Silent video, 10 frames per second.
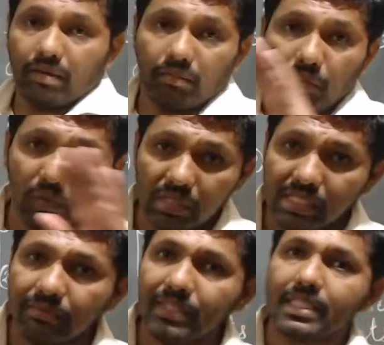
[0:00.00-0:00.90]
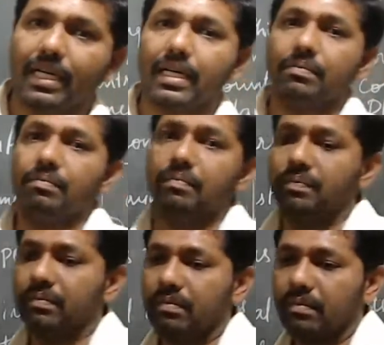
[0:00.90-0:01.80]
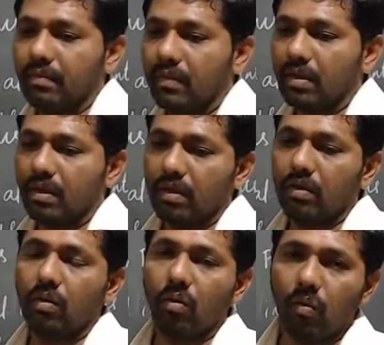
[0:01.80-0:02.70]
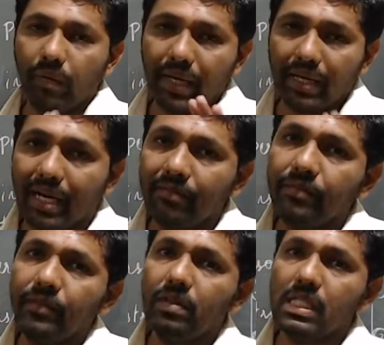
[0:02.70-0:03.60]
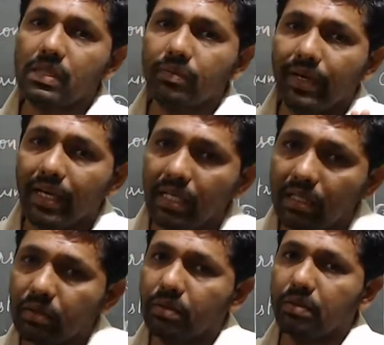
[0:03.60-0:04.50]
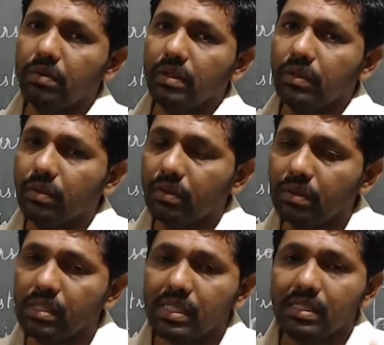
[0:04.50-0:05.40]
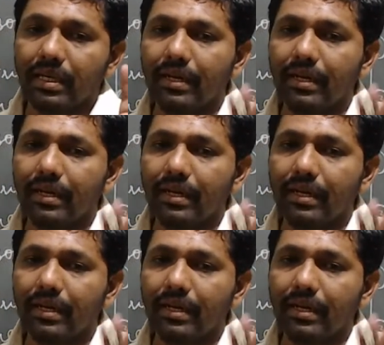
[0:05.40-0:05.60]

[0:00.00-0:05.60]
Most of the time, we confuse where to use